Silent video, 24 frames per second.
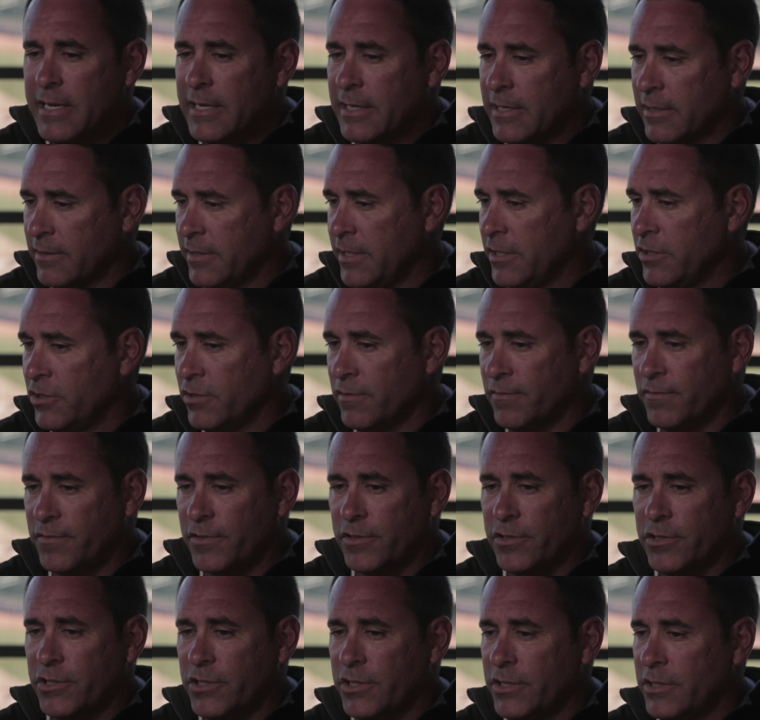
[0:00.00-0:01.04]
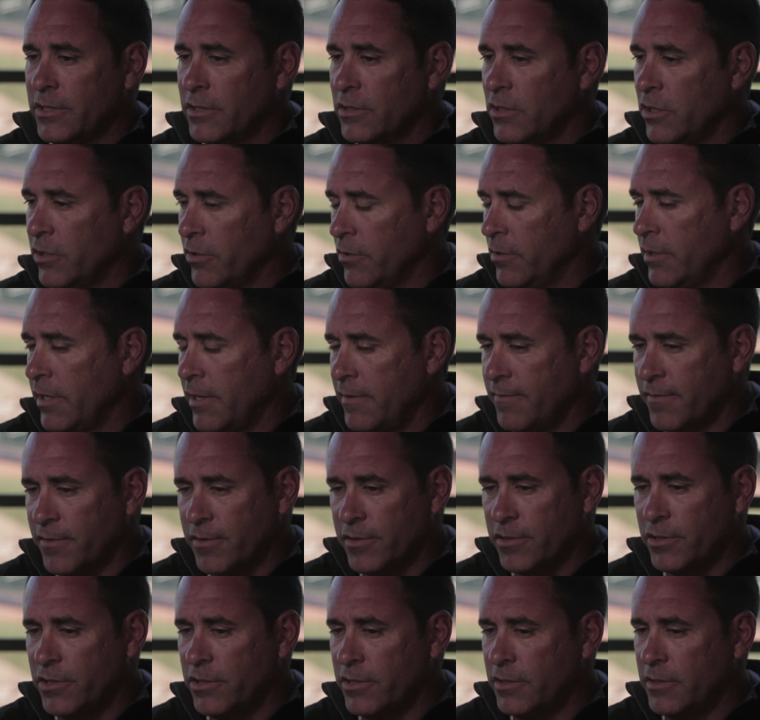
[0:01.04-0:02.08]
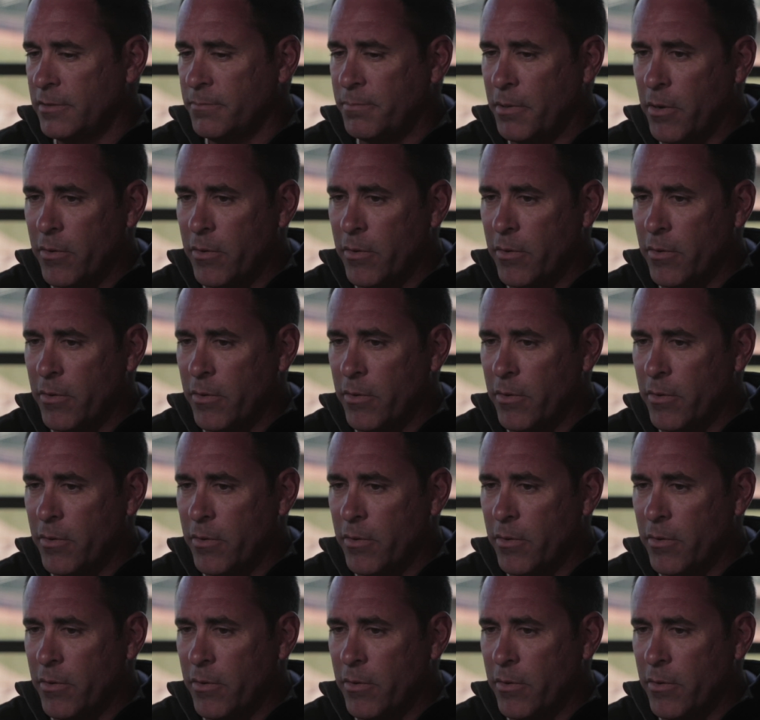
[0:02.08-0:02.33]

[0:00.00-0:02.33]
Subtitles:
collegiate version, little league version,